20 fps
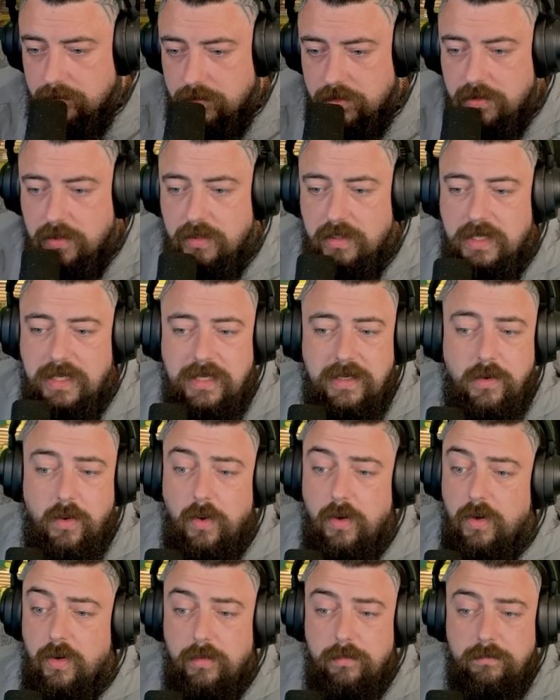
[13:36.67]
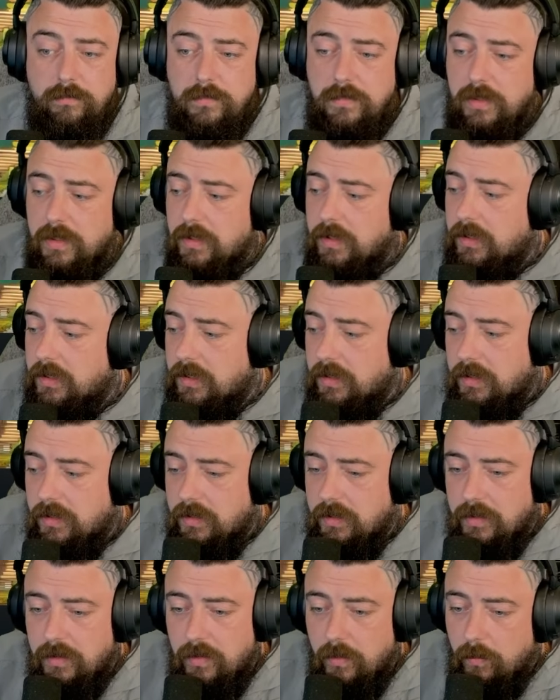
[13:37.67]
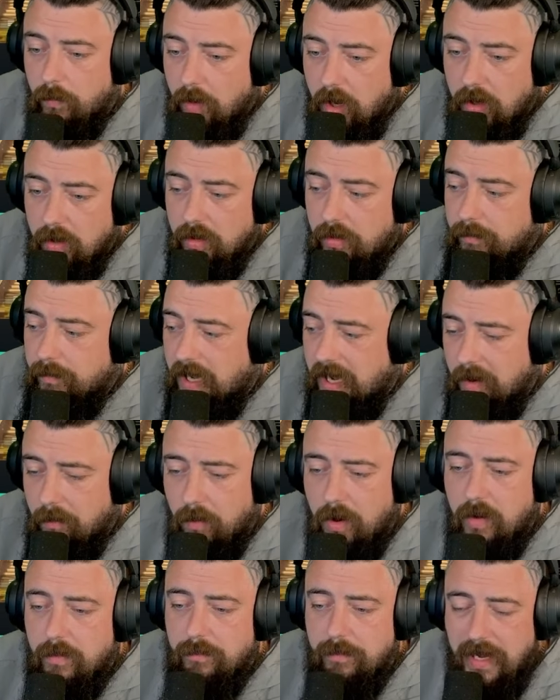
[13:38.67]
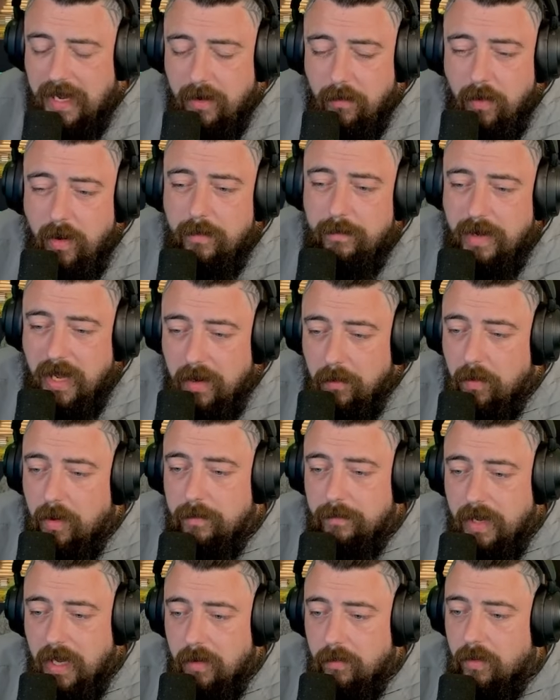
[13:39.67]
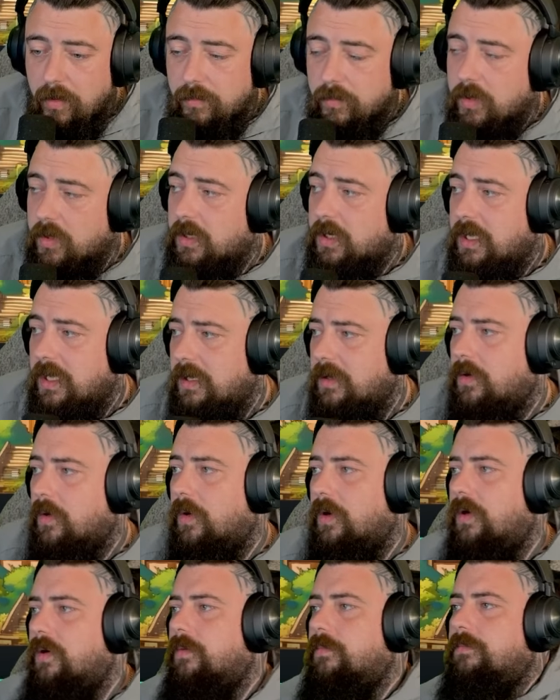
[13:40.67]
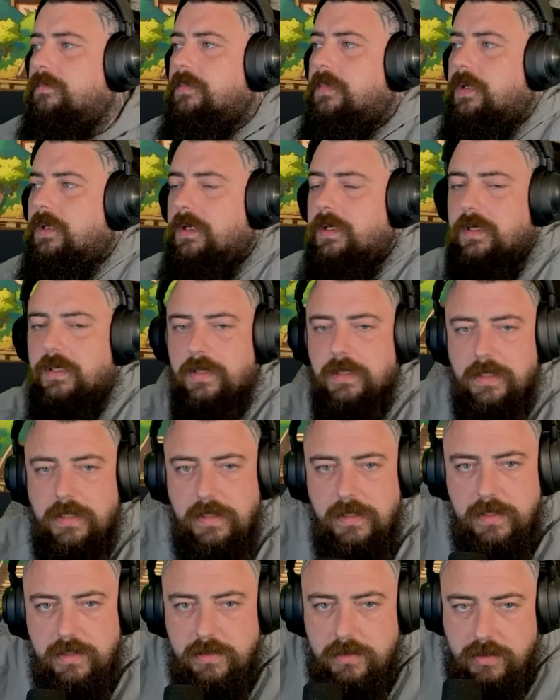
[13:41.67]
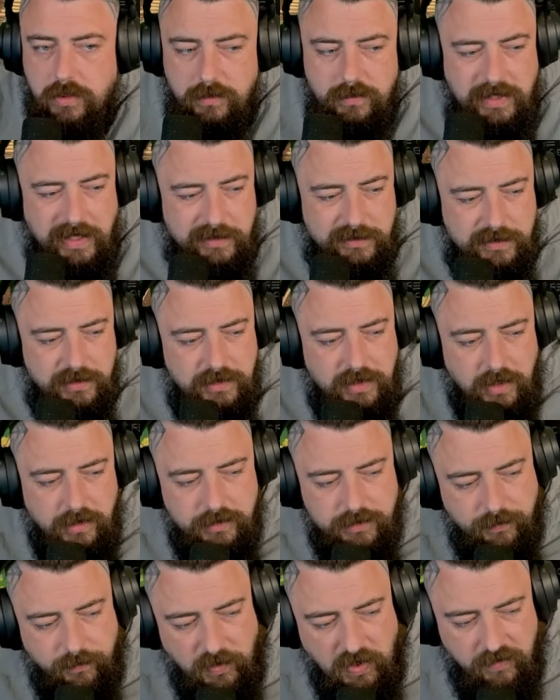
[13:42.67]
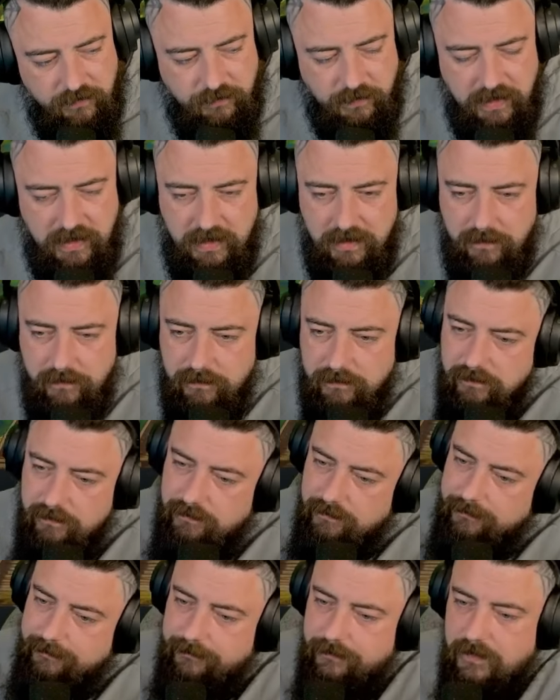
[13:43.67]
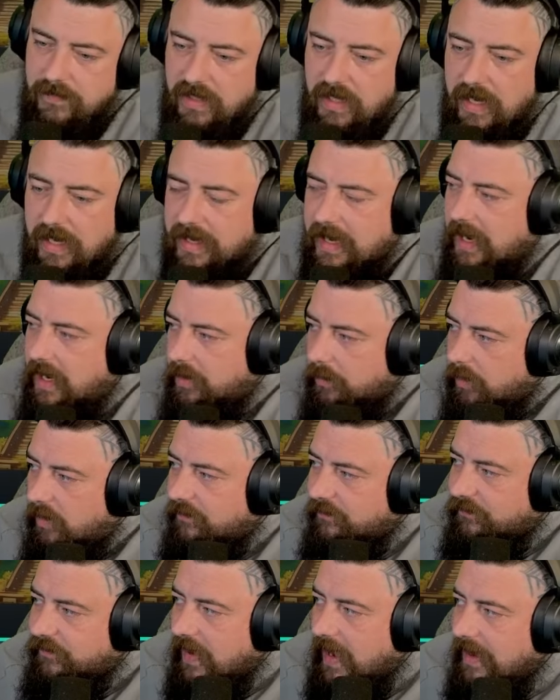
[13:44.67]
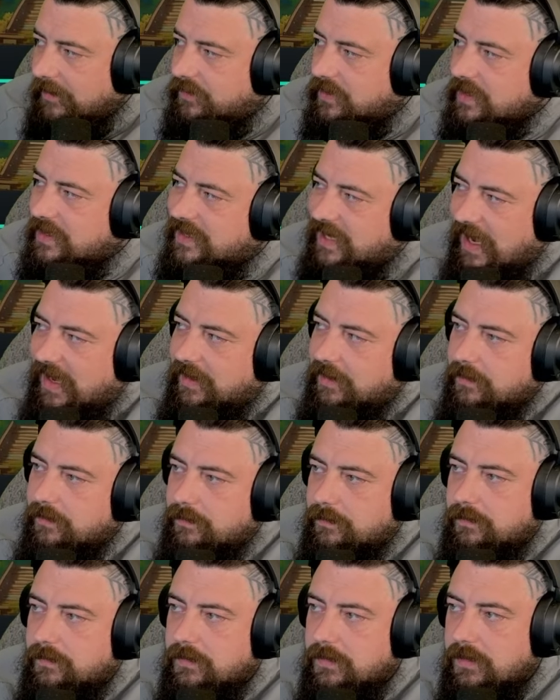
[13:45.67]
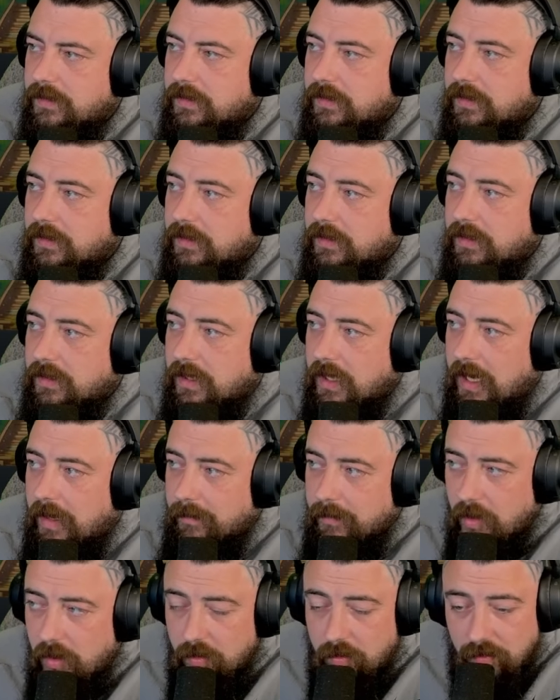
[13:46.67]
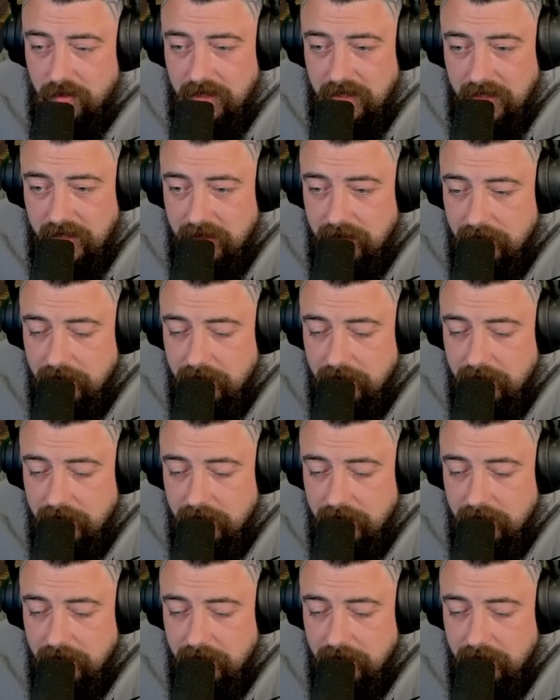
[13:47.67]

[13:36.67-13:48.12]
Going to keep going up one by one. We're going to keep going up. $2,000 profit. I kind of want 5 to 10. I'm not greedy.